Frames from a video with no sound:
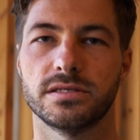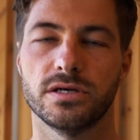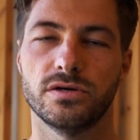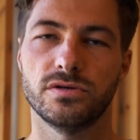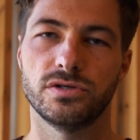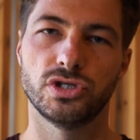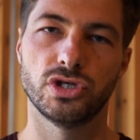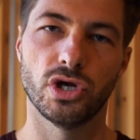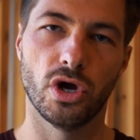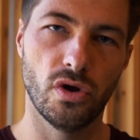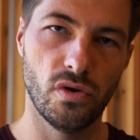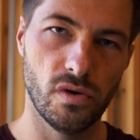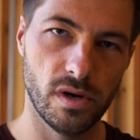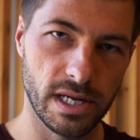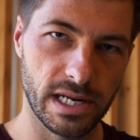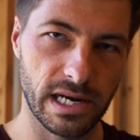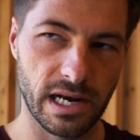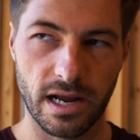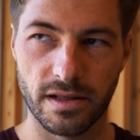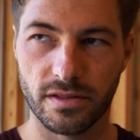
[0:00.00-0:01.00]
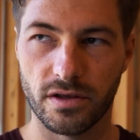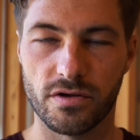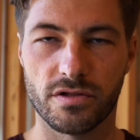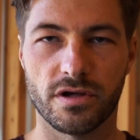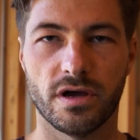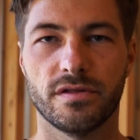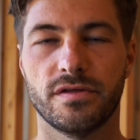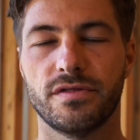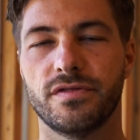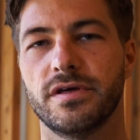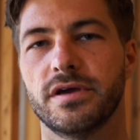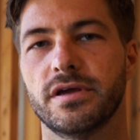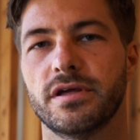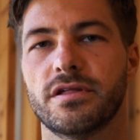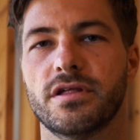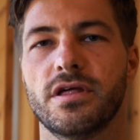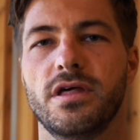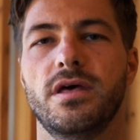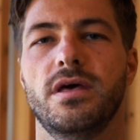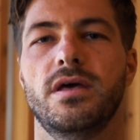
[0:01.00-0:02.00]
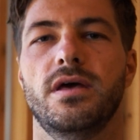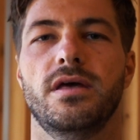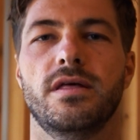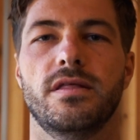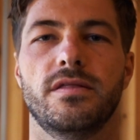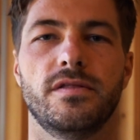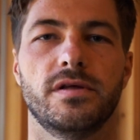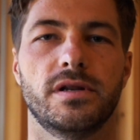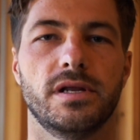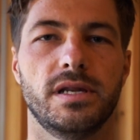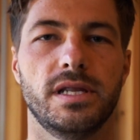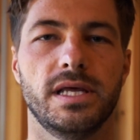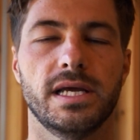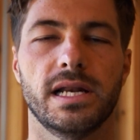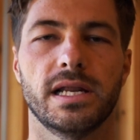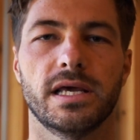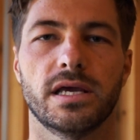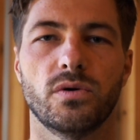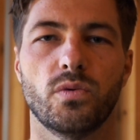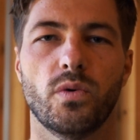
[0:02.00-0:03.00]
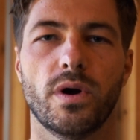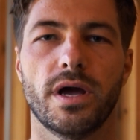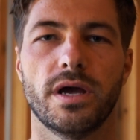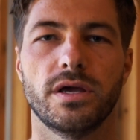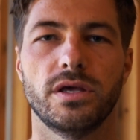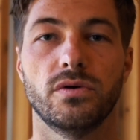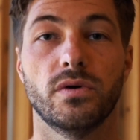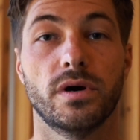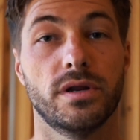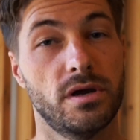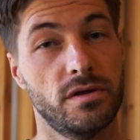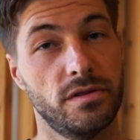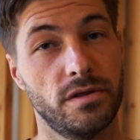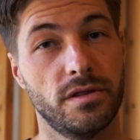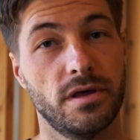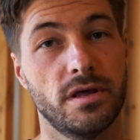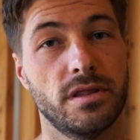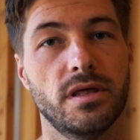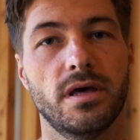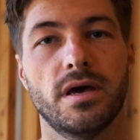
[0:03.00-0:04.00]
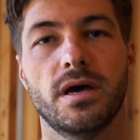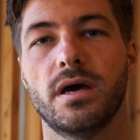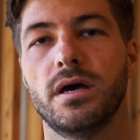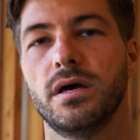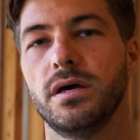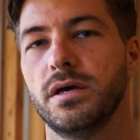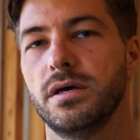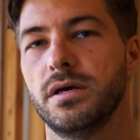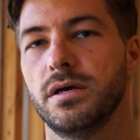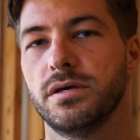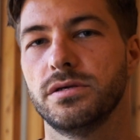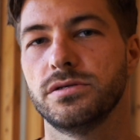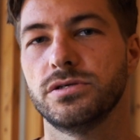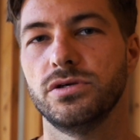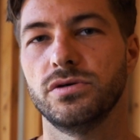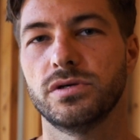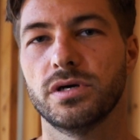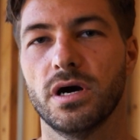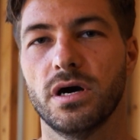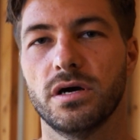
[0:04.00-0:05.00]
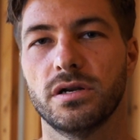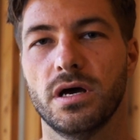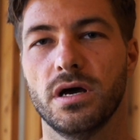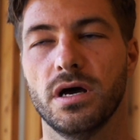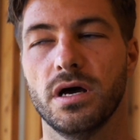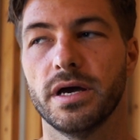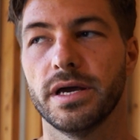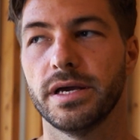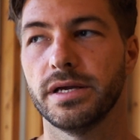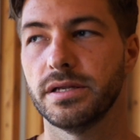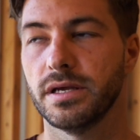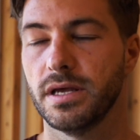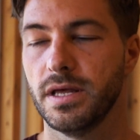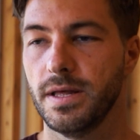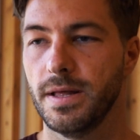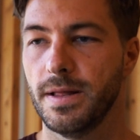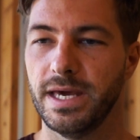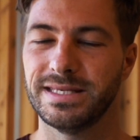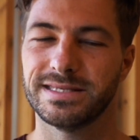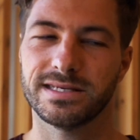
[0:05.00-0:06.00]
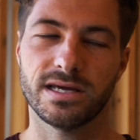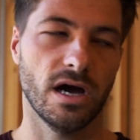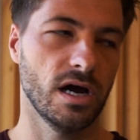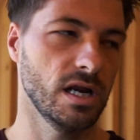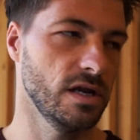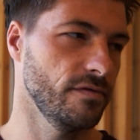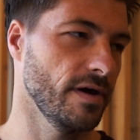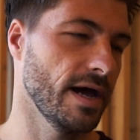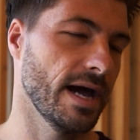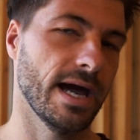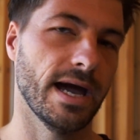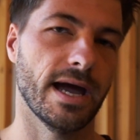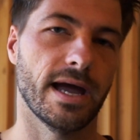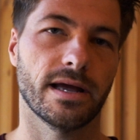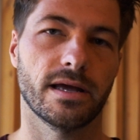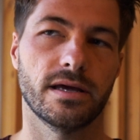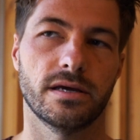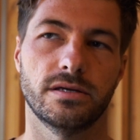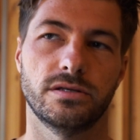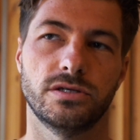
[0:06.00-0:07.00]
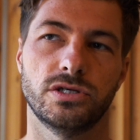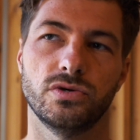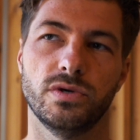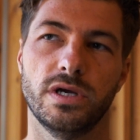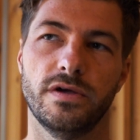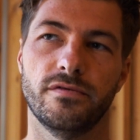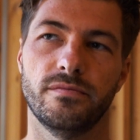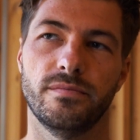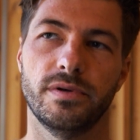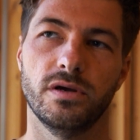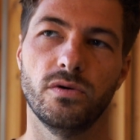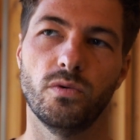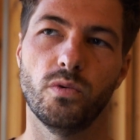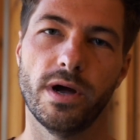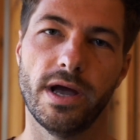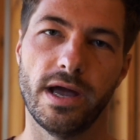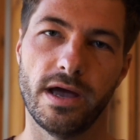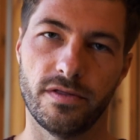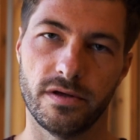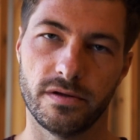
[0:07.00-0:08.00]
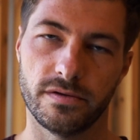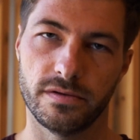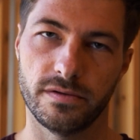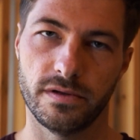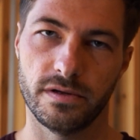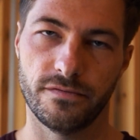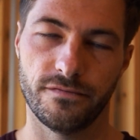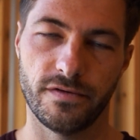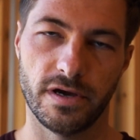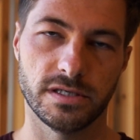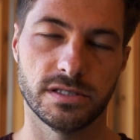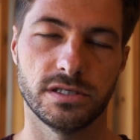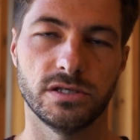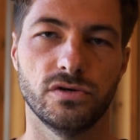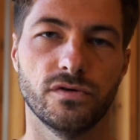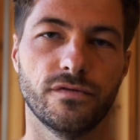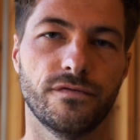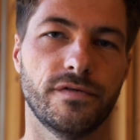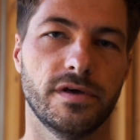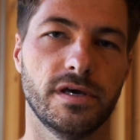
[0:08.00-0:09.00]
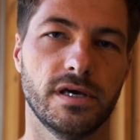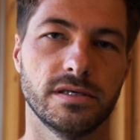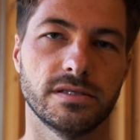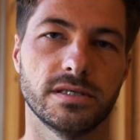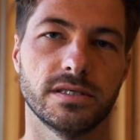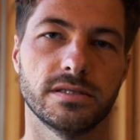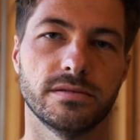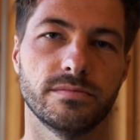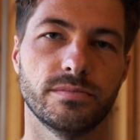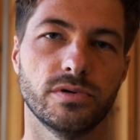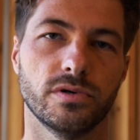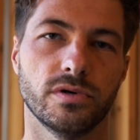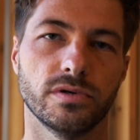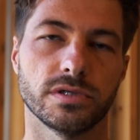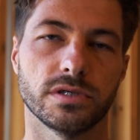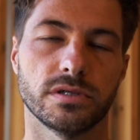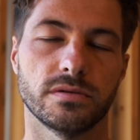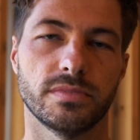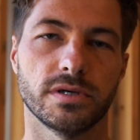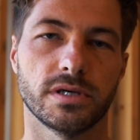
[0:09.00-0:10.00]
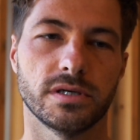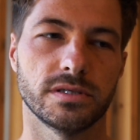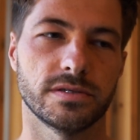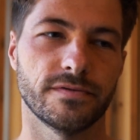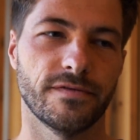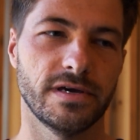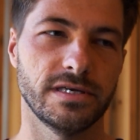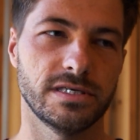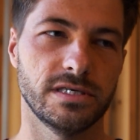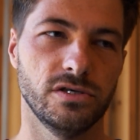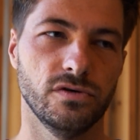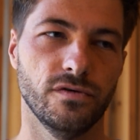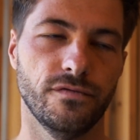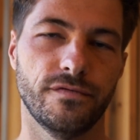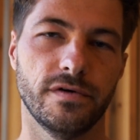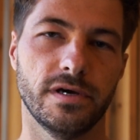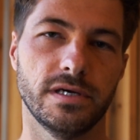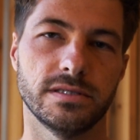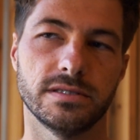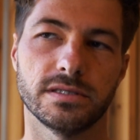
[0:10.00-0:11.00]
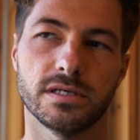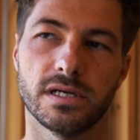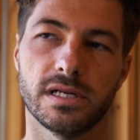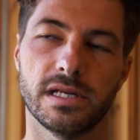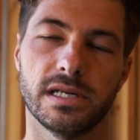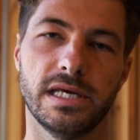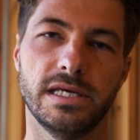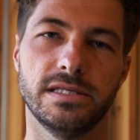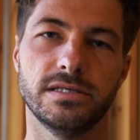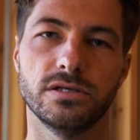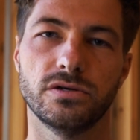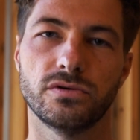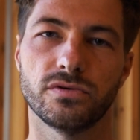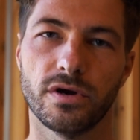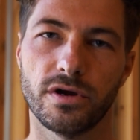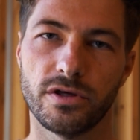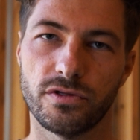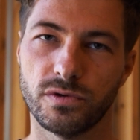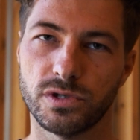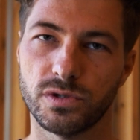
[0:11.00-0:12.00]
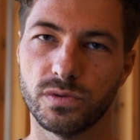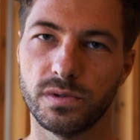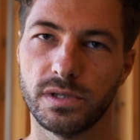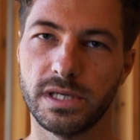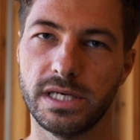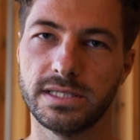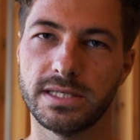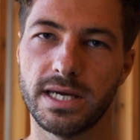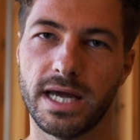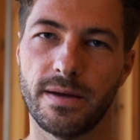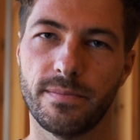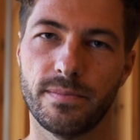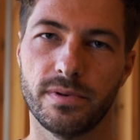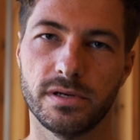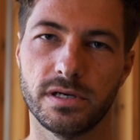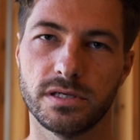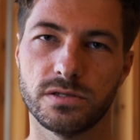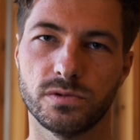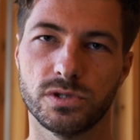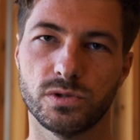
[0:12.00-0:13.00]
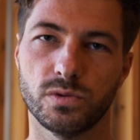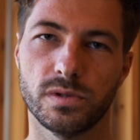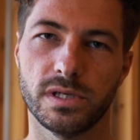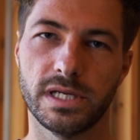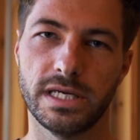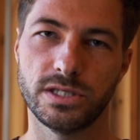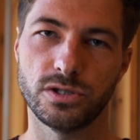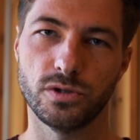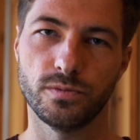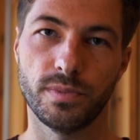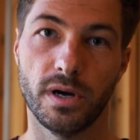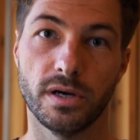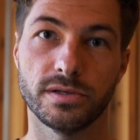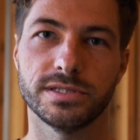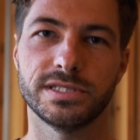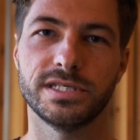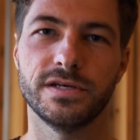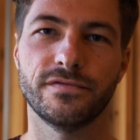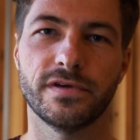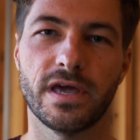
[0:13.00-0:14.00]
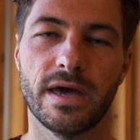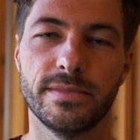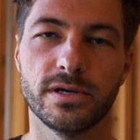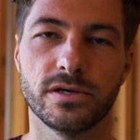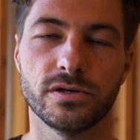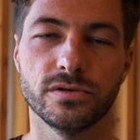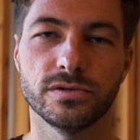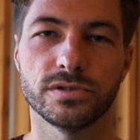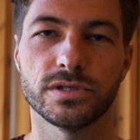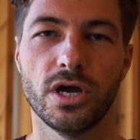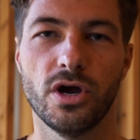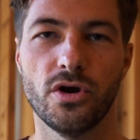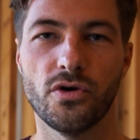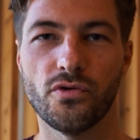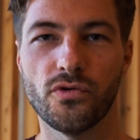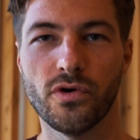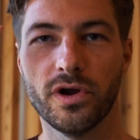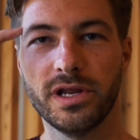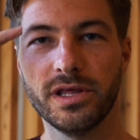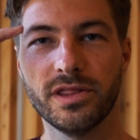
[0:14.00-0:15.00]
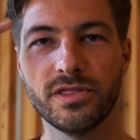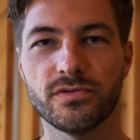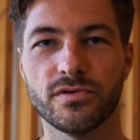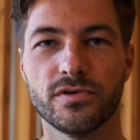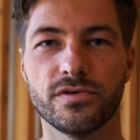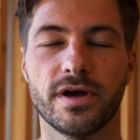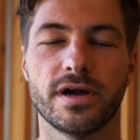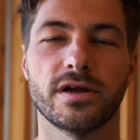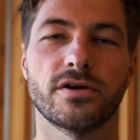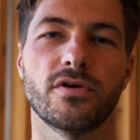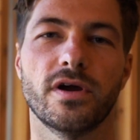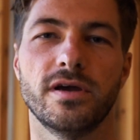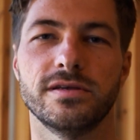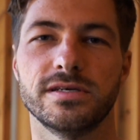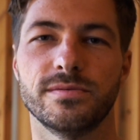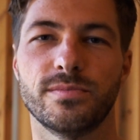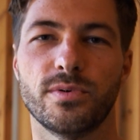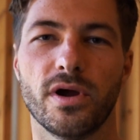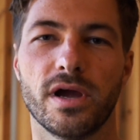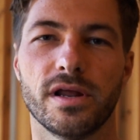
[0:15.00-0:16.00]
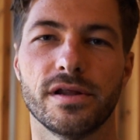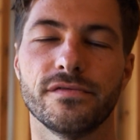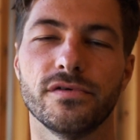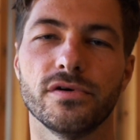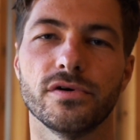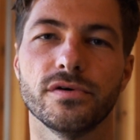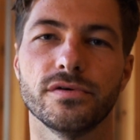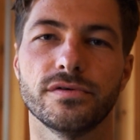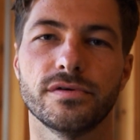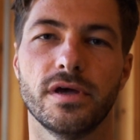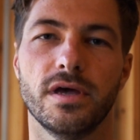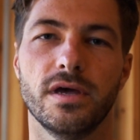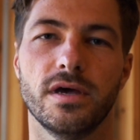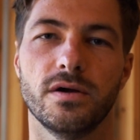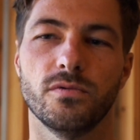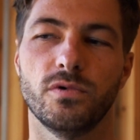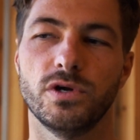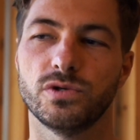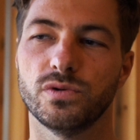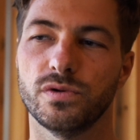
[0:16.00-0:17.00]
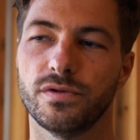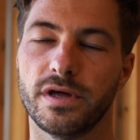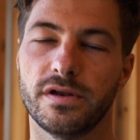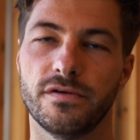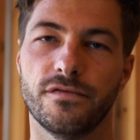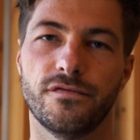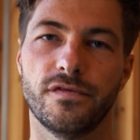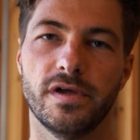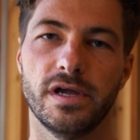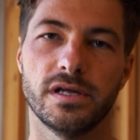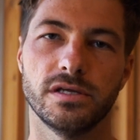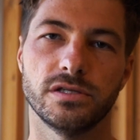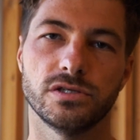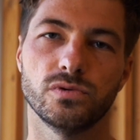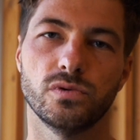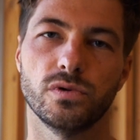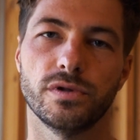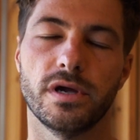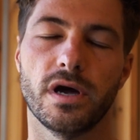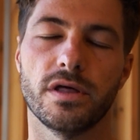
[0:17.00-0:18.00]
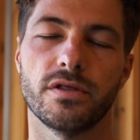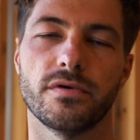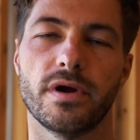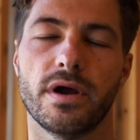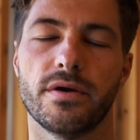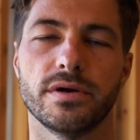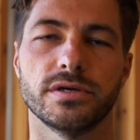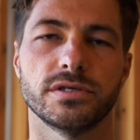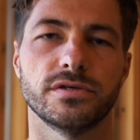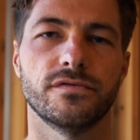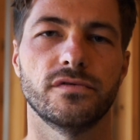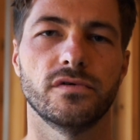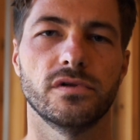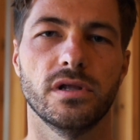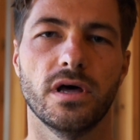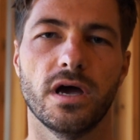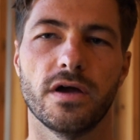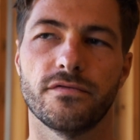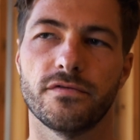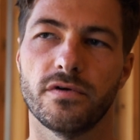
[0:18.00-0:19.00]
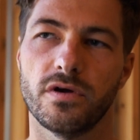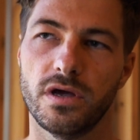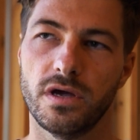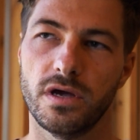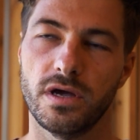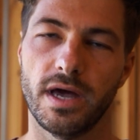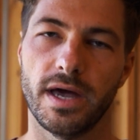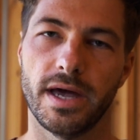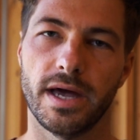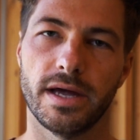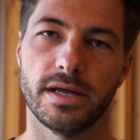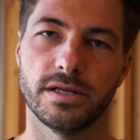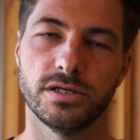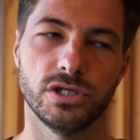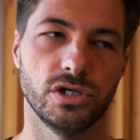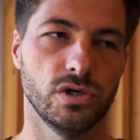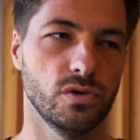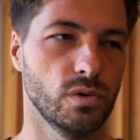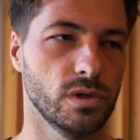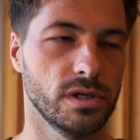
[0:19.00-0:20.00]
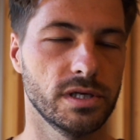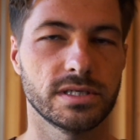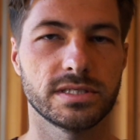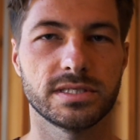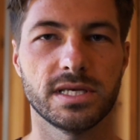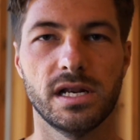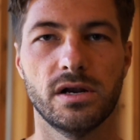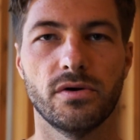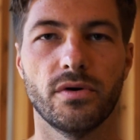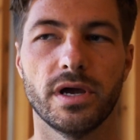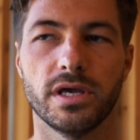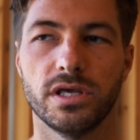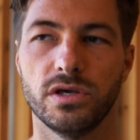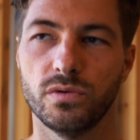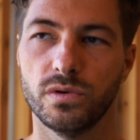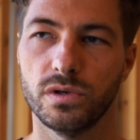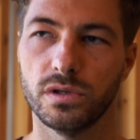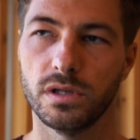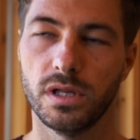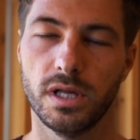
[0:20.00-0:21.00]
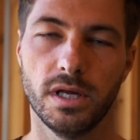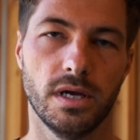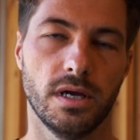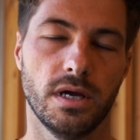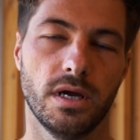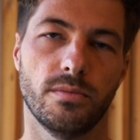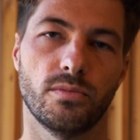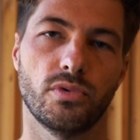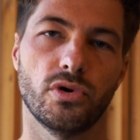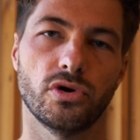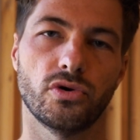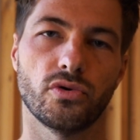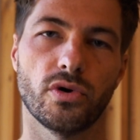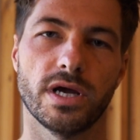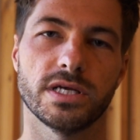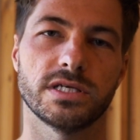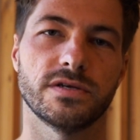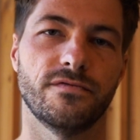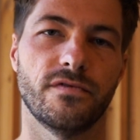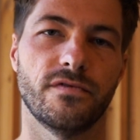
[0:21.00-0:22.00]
So don't neglect those other things that are niggling away at you. I know that they're there, so you can't hide. It's kind of a hack to even be aware that facing your fears is important, because facing your fears is going to lead to growth, which will lead to happiness, which will lead to positive chemicals running through that crazy brain of yours, which will then feed into all the other areas of your life. And you will accelerate, you will progress